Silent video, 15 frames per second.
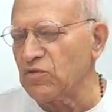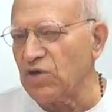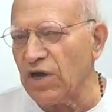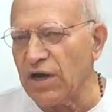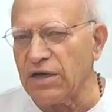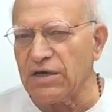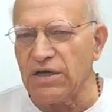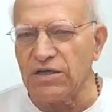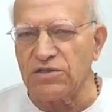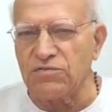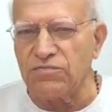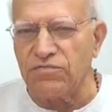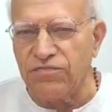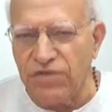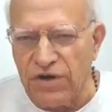That
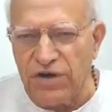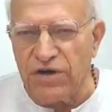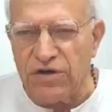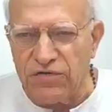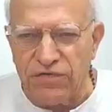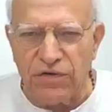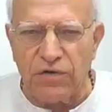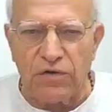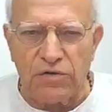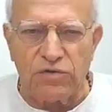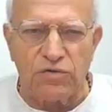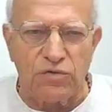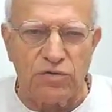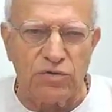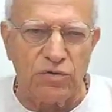is very
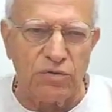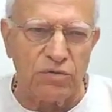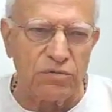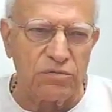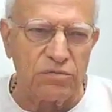difficult to do.